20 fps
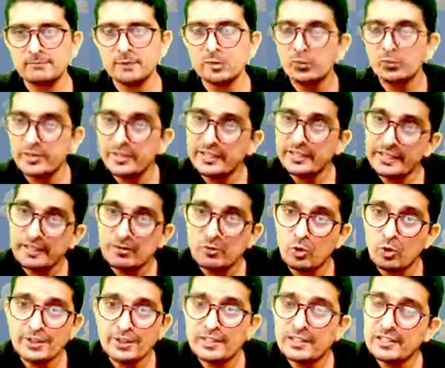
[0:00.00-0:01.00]
have
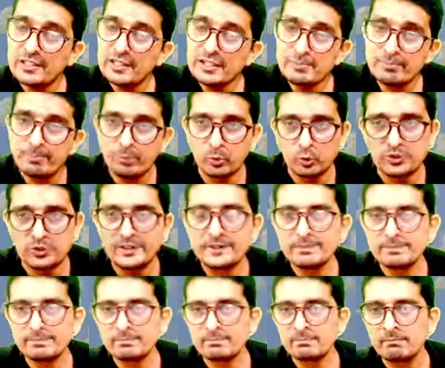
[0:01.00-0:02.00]
already learned put,
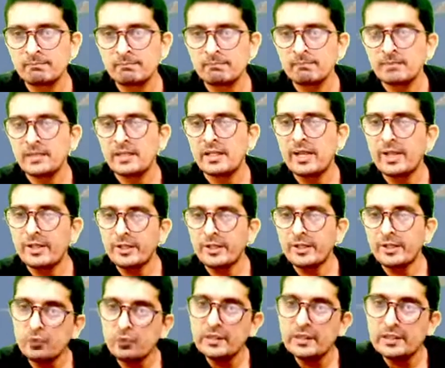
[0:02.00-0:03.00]
and now
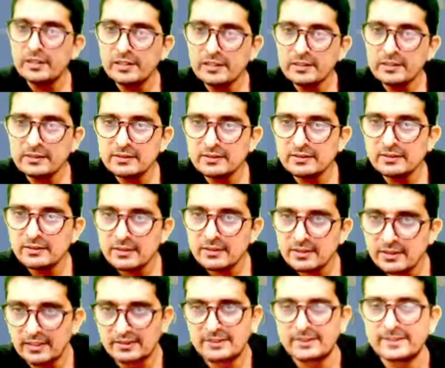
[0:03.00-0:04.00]
we learn
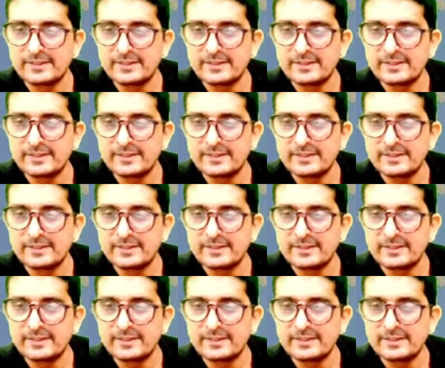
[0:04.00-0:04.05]
cut.